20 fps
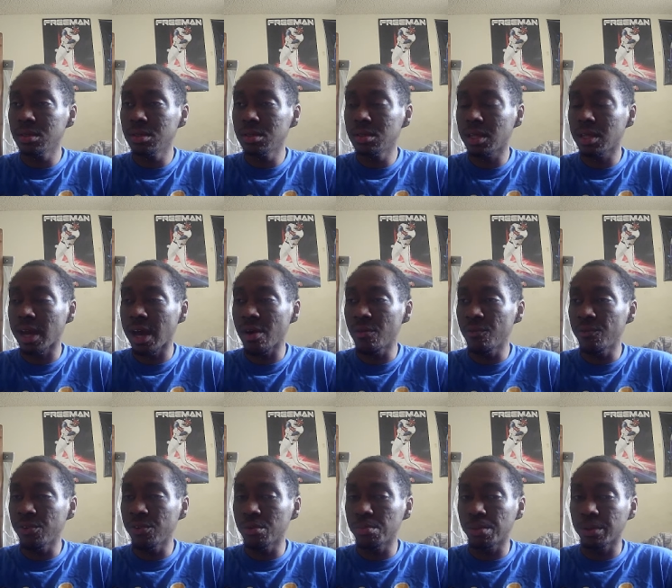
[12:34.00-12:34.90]
The
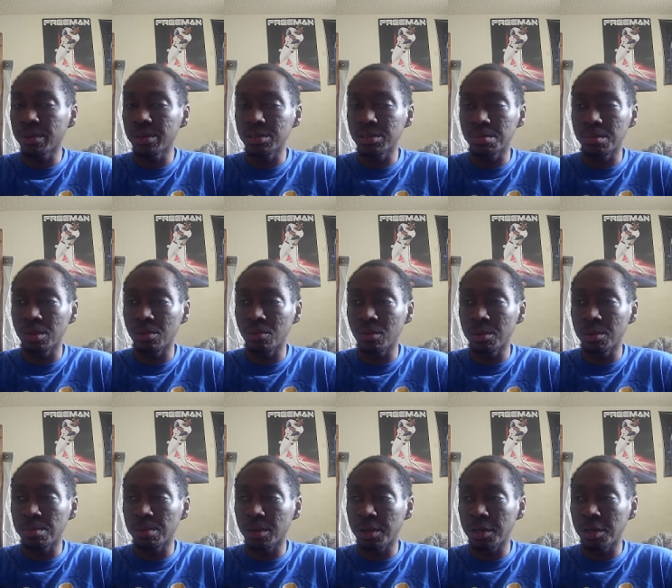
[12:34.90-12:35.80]
outfield player has been the one
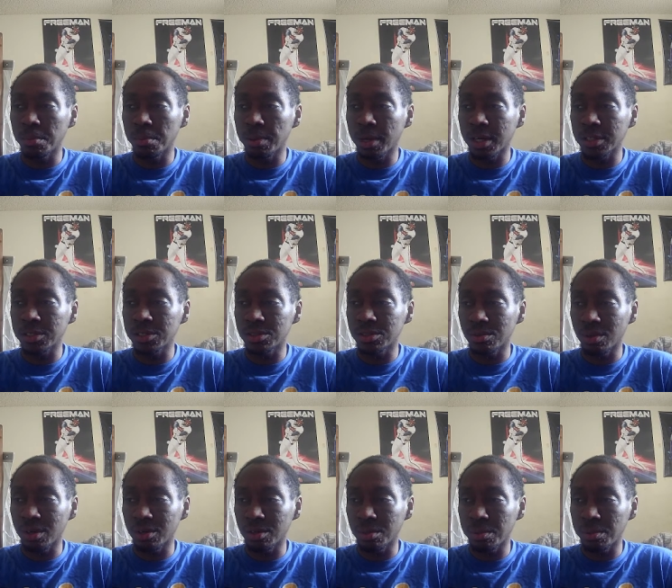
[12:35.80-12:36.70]
playing the passes
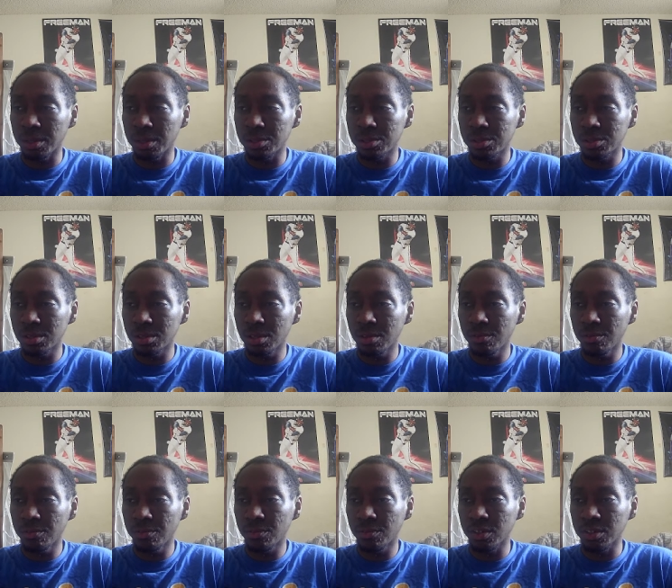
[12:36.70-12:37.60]
around the pitch.
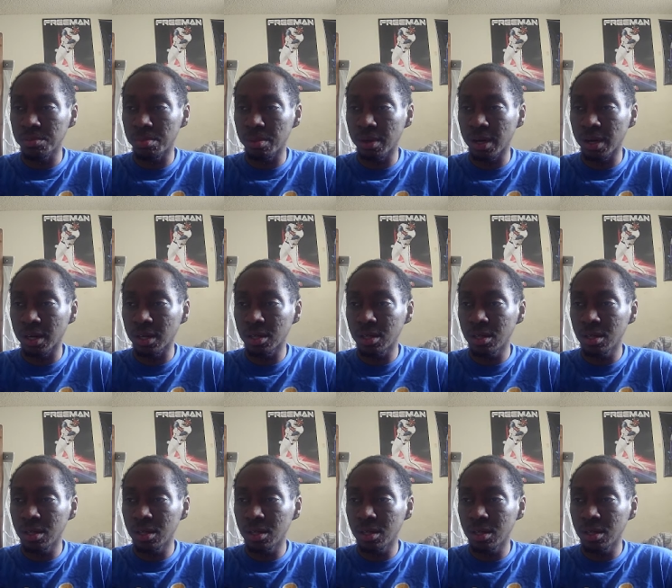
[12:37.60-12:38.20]
Flicked back.